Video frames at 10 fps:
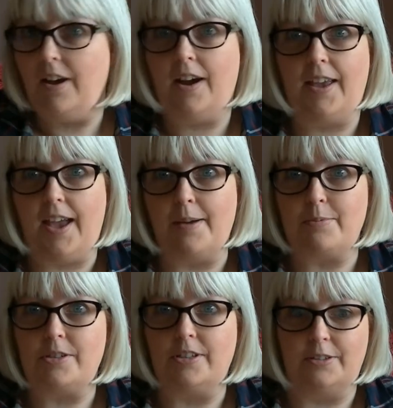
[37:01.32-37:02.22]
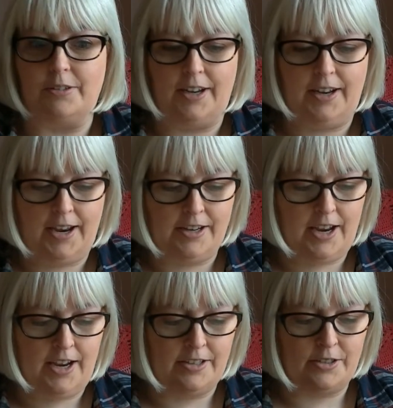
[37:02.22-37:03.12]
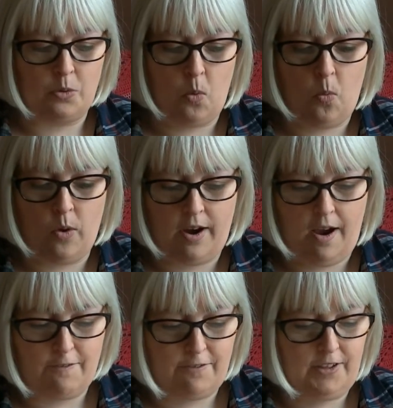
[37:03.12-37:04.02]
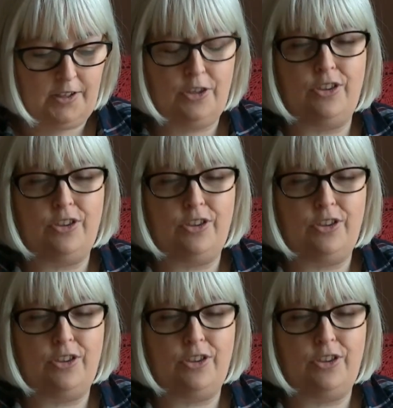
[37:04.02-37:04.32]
it is one of the